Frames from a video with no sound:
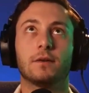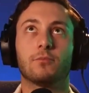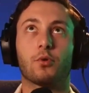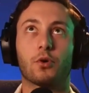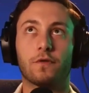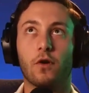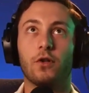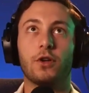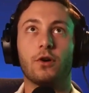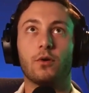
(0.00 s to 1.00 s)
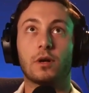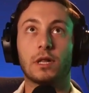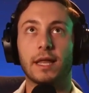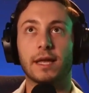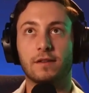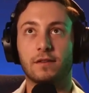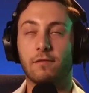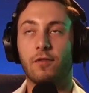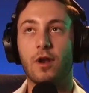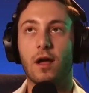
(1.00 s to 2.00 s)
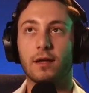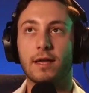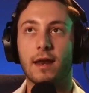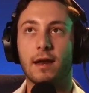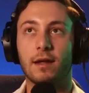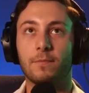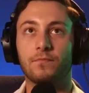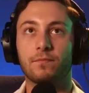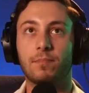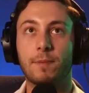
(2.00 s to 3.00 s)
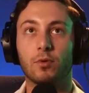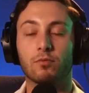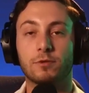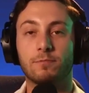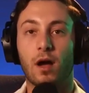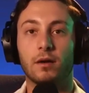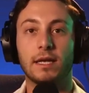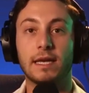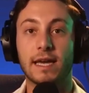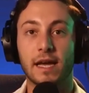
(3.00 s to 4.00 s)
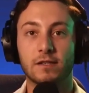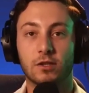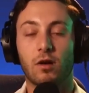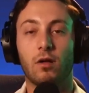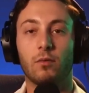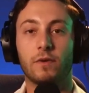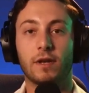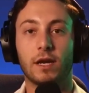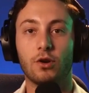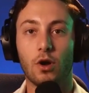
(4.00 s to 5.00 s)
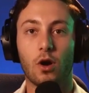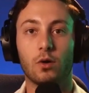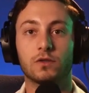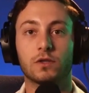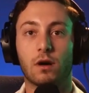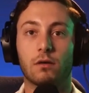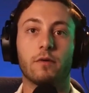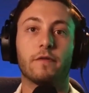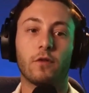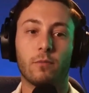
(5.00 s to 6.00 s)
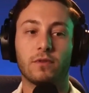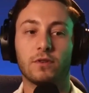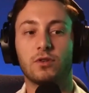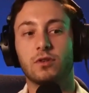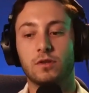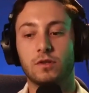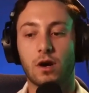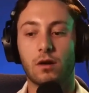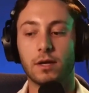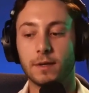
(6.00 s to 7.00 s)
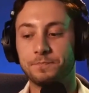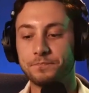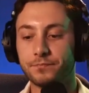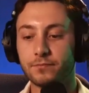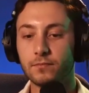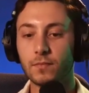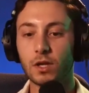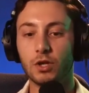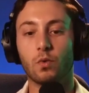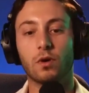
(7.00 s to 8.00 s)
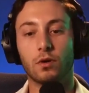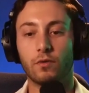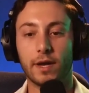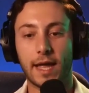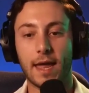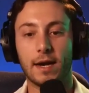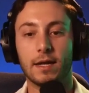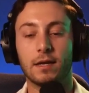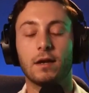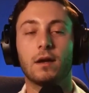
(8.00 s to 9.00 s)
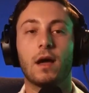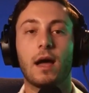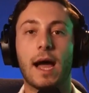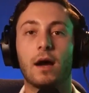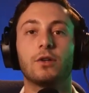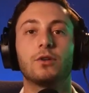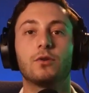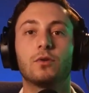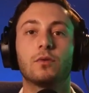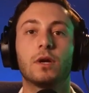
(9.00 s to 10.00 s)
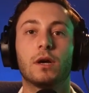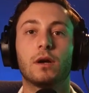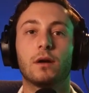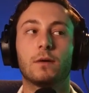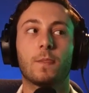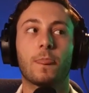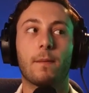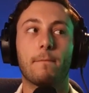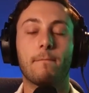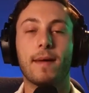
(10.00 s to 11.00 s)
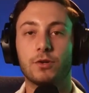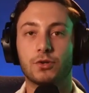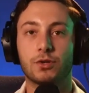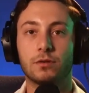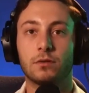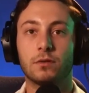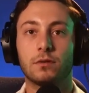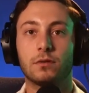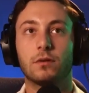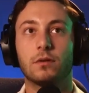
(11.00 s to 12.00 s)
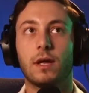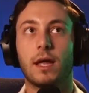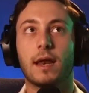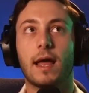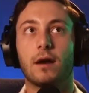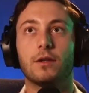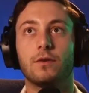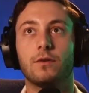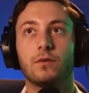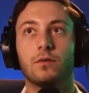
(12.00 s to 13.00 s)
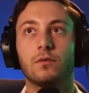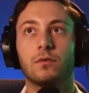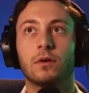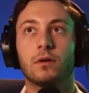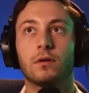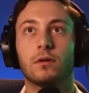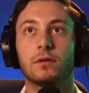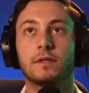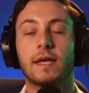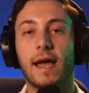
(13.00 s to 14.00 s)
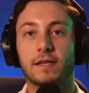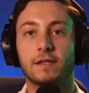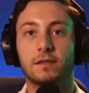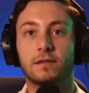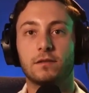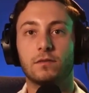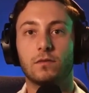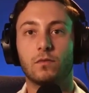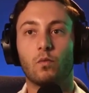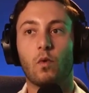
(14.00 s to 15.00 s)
portfolio clicks, if they're not getting people responding yes, they're always getting no, sorry, we filled the position, sorry, you weren't a great candidate. How do you measure and how do you test what